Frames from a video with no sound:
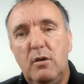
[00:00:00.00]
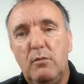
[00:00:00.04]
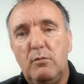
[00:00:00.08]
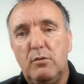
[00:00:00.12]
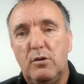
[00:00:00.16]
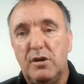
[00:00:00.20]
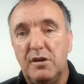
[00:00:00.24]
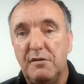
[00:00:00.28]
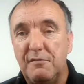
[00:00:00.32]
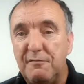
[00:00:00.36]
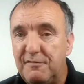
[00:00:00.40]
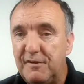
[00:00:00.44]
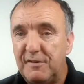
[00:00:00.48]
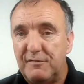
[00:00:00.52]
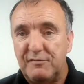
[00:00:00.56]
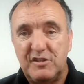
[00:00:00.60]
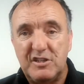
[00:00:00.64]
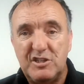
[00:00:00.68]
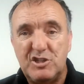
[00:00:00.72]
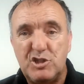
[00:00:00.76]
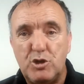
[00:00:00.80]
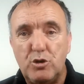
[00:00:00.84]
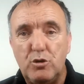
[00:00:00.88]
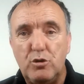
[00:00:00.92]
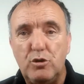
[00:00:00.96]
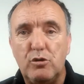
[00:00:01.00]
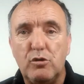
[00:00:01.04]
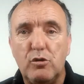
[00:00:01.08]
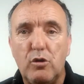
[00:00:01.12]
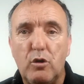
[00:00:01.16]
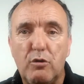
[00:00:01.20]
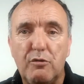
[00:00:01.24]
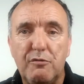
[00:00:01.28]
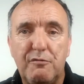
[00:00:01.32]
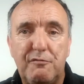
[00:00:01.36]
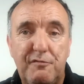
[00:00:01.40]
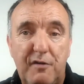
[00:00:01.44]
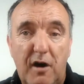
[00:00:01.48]
We've got a
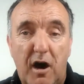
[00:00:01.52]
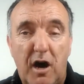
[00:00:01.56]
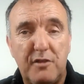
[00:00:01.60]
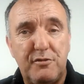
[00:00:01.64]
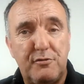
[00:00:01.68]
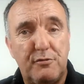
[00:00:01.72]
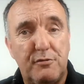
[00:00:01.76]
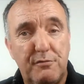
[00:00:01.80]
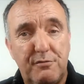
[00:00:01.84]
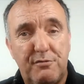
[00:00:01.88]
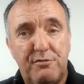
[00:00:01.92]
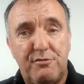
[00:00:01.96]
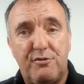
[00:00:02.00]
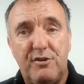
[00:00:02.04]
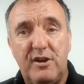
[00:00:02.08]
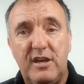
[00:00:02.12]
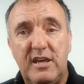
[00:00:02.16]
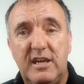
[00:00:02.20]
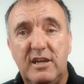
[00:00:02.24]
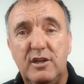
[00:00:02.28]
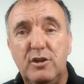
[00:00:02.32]
52-year-old father of three